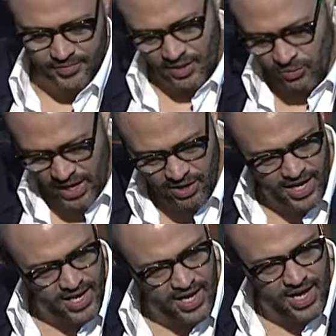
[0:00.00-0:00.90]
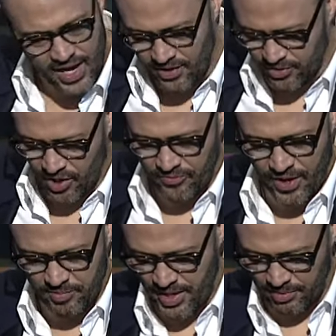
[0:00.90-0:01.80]
Well, I, I, don't know if
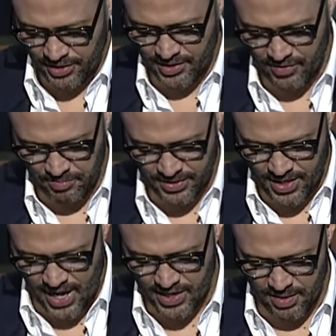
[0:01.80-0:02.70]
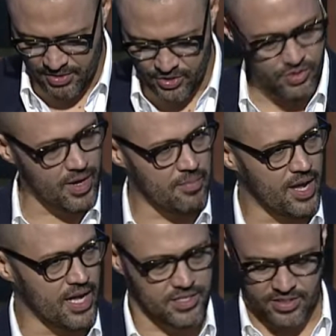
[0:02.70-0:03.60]
I'll be able to live up to that. I'm going to do my
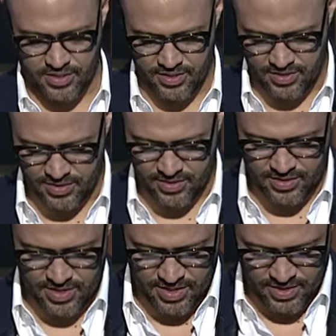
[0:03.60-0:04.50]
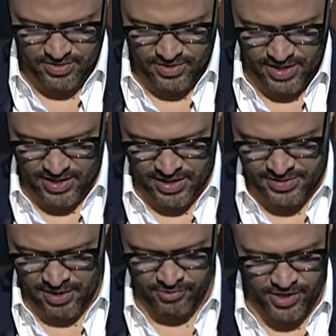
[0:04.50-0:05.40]
best as
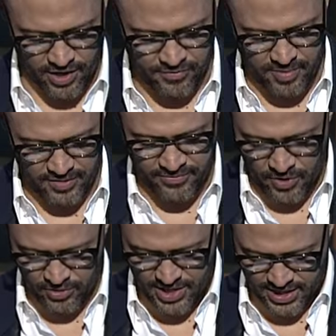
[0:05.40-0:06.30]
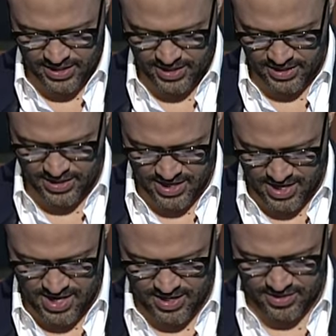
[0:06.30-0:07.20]
I read off my phone like an
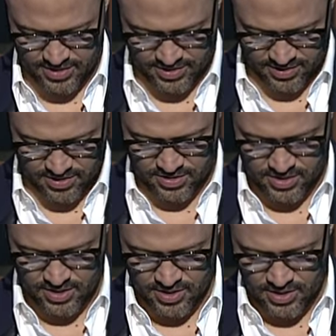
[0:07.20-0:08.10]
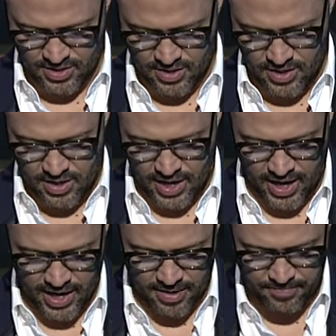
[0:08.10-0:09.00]
idiot.
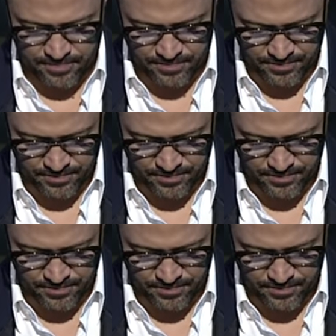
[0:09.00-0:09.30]
Um,